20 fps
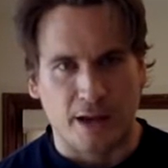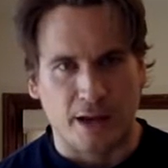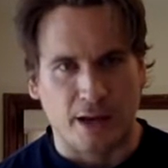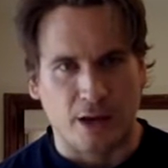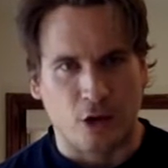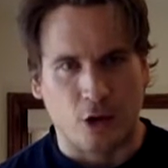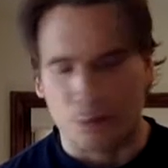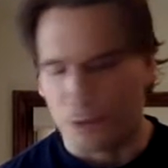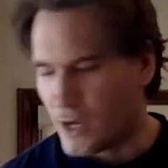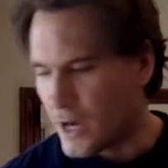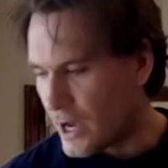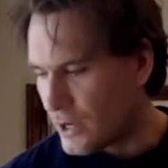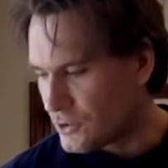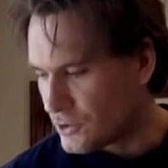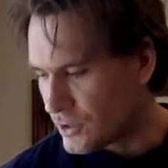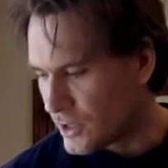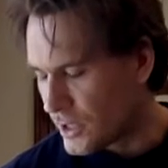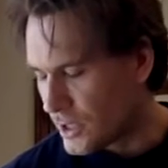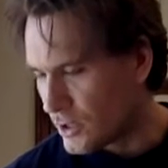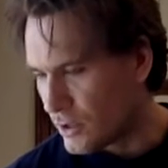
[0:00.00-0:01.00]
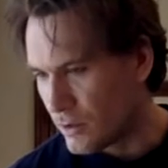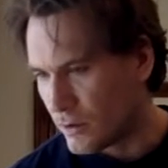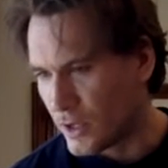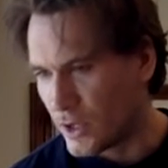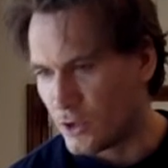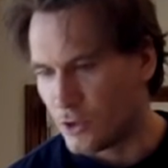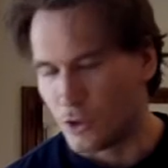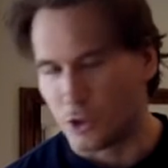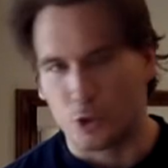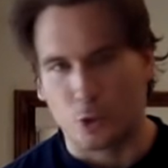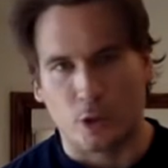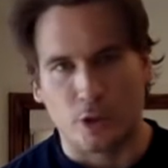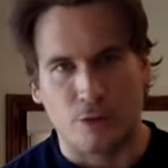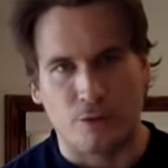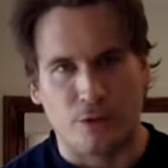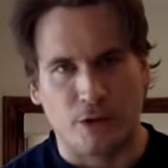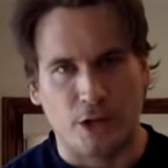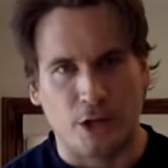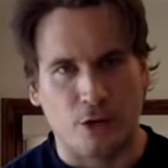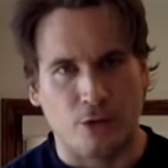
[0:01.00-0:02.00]
I hope you guys uh, enjoyed the
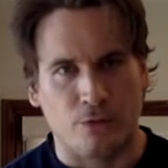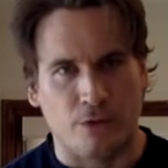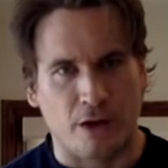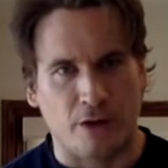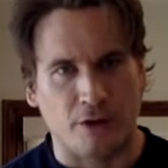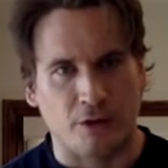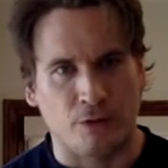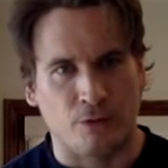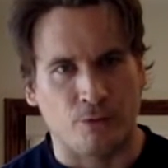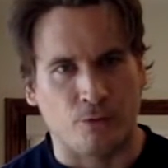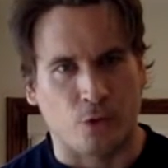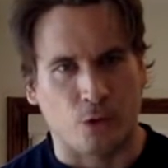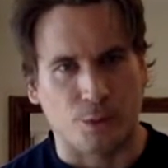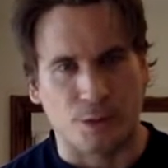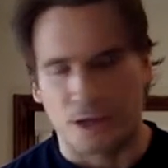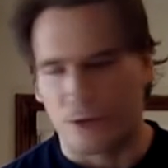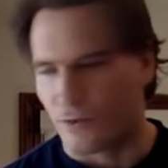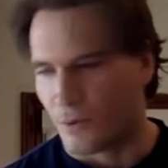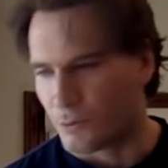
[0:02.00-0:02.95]
video, found it informative.